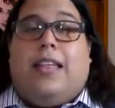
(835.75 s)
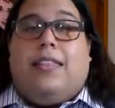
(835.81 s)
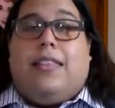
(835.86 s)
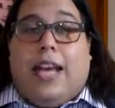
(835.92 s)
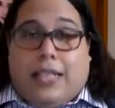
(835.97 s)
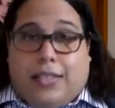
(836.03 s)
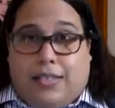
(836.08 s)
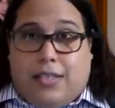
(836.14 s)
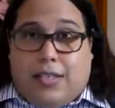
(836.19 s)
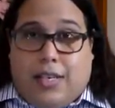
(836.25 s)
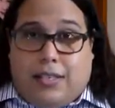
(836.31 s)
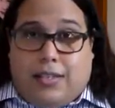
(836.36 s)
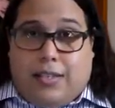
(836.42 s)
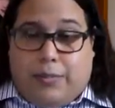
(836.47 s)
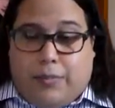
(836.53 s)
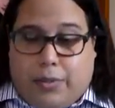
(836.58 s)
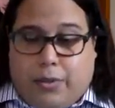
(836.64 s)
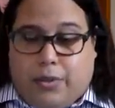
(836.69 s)
That's the
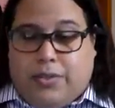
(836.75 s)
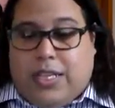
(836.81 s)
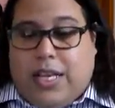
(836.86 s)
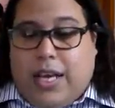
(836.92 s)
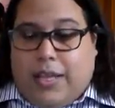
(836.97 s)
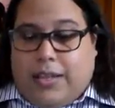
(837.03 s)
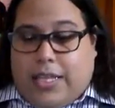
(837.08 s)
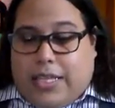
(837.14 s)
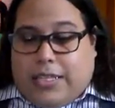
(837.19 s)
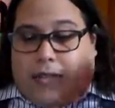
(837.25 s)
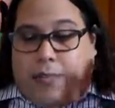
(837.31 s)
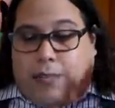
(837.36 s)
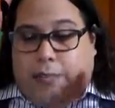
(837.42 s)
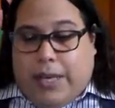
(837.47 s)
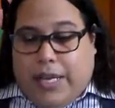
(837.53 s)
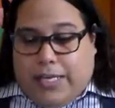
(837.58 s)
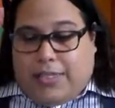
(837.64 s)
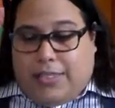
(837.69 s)
nuts and bolts. That's
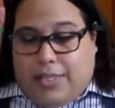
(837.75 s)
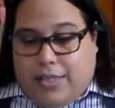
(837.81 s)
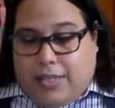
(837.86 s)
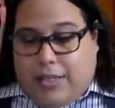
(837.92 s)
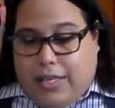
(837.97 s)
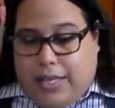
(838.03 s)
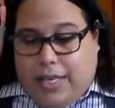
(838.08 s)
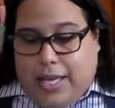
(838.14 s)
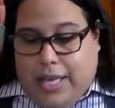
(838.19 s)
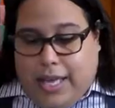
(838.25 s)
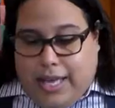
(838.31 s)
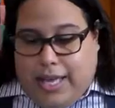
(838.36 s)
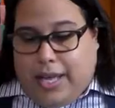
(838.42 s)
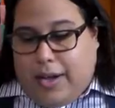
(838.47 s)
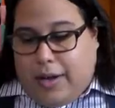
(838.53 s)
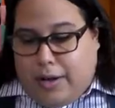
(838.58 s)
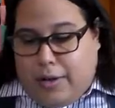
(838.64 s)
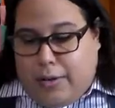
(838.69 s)
basically
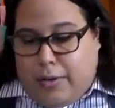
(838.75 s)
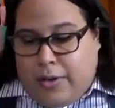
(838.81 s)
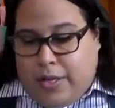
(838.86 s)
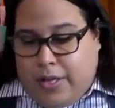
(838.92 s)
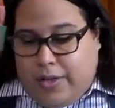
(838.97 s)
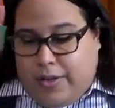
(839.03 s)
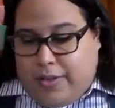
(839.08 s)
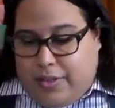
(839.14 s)
how